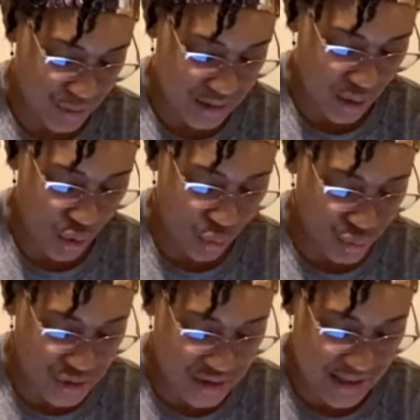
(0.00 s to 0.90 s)
with the
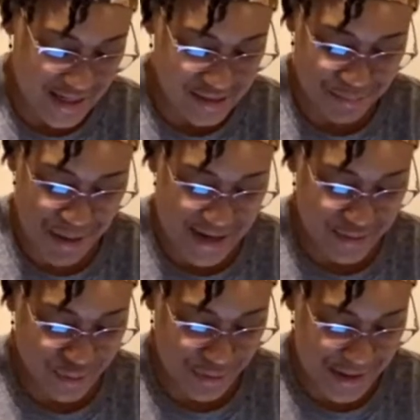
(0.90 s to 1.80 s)
ocean as a
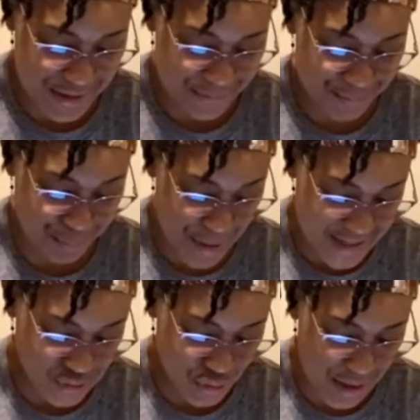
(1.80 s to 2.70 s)

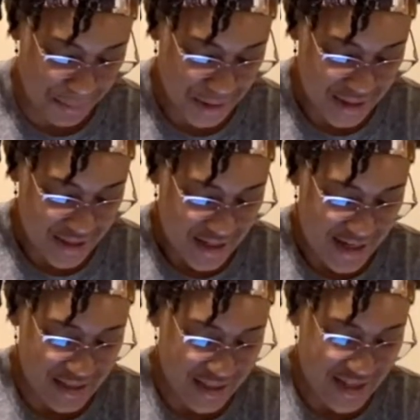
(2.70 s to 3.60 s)
backdrop,
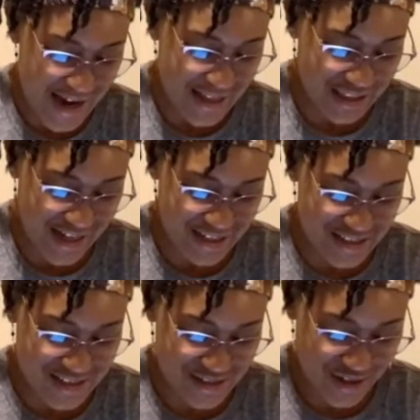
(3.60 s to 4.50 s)
and the night
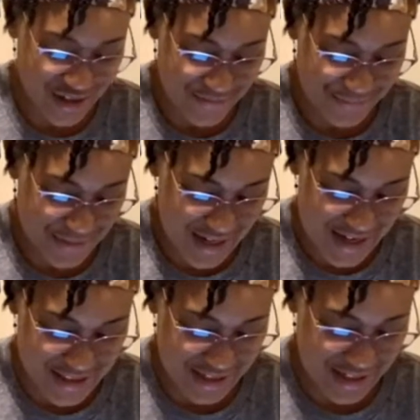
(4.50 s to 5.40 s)
lights
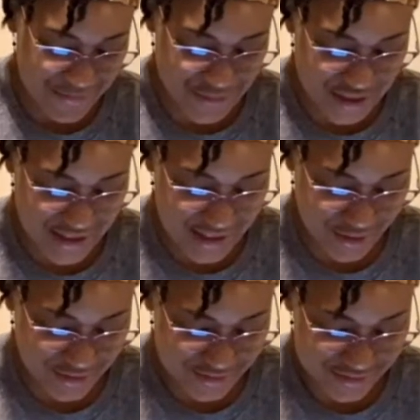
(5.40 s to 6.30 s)
and the evening
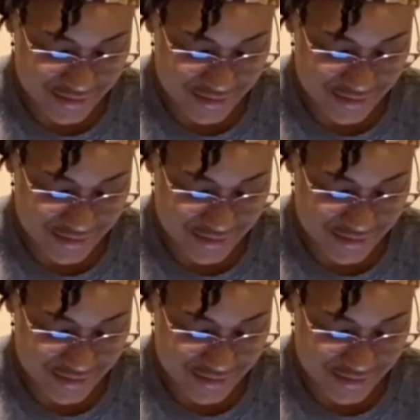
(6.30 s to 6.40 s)
air.